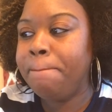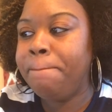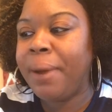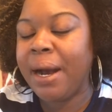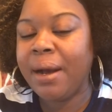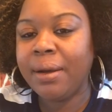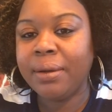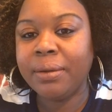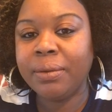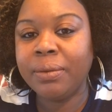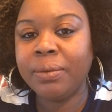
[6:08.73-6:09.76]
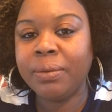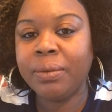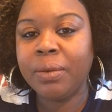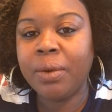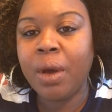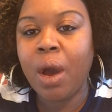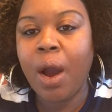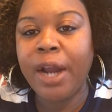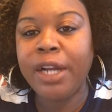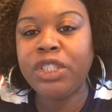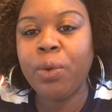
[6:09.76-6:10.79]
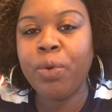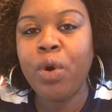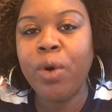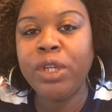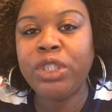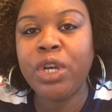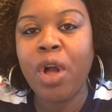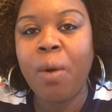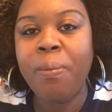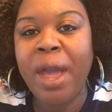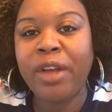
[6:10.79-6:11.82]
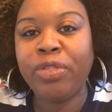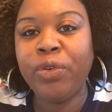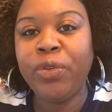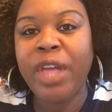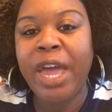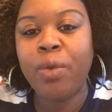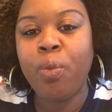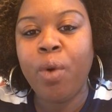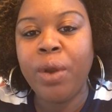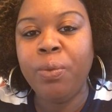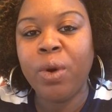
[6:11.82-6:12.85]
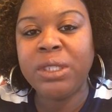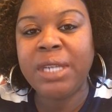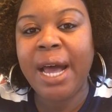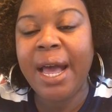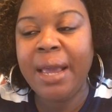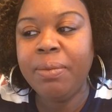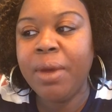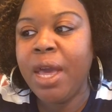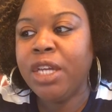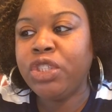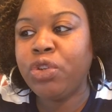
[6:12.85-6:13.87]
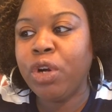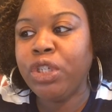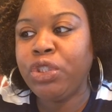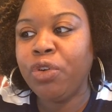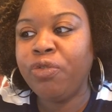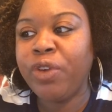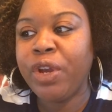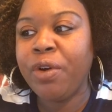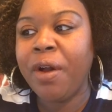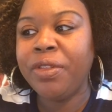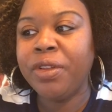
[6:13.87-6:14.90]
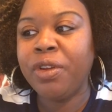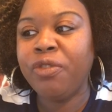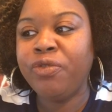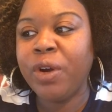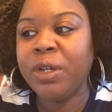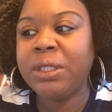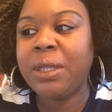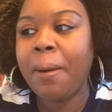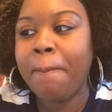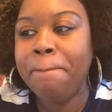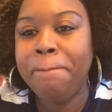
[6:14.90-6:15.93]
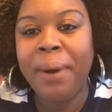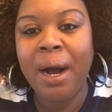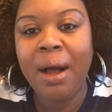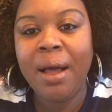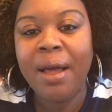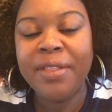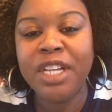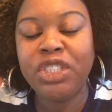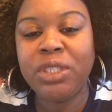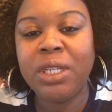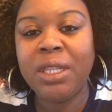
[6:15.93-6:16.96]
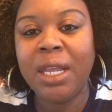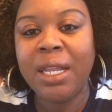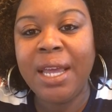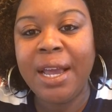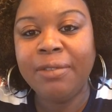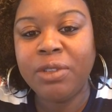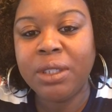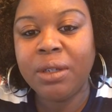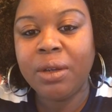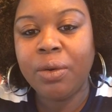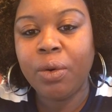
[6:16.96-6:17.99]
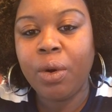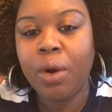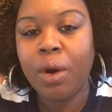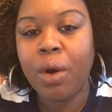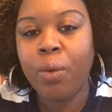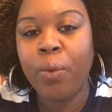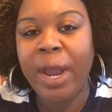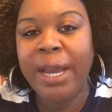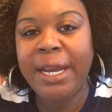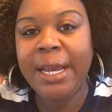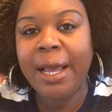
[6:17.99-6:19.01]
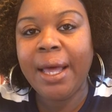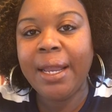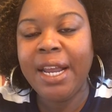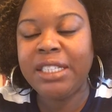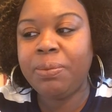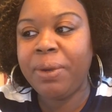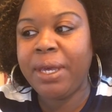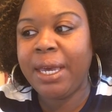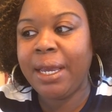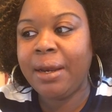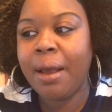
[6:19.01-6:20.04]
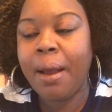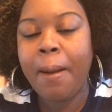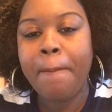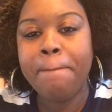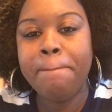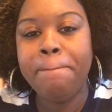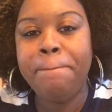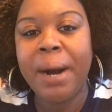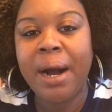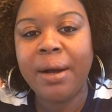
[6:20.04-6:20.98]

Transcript: B. All right, so we're going to go back through that one more time. Start your finger under the first B that's to the left. Ready? Let's begin. B.